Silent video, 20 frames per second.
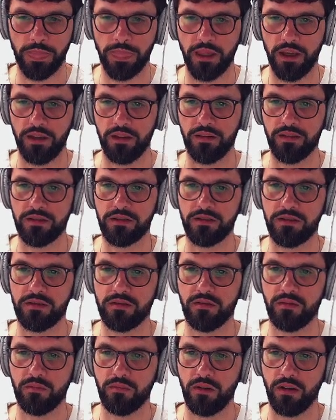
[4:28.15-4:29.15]
And this is
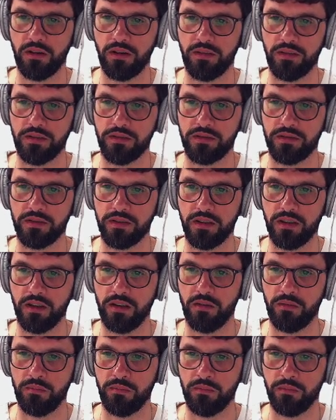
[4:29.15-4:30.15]
what this
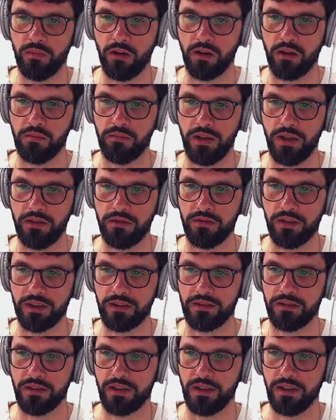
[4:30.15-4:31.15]
model
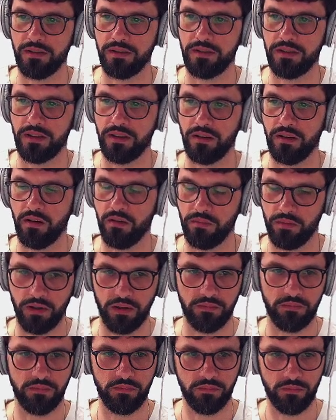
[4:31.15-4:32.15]
matrix is here, or
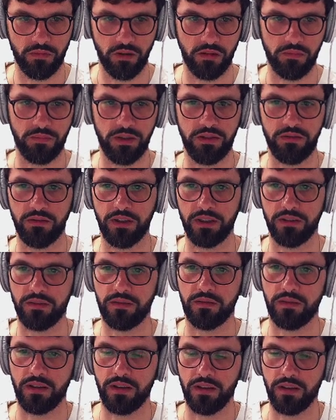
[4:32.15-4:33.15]
well, model
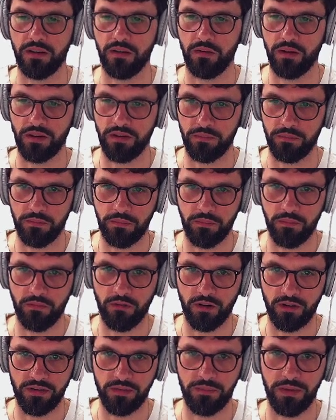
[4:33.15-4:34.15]
matrix, or
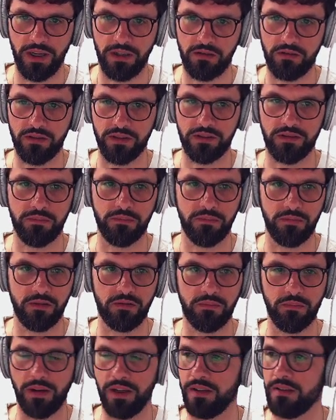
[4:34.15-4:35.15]
what the
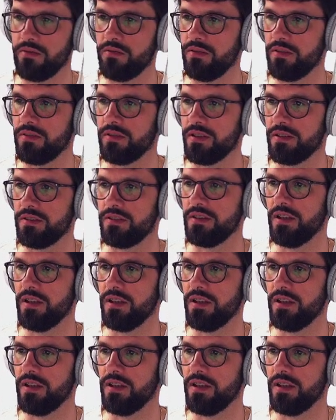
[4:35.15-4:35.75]
matrices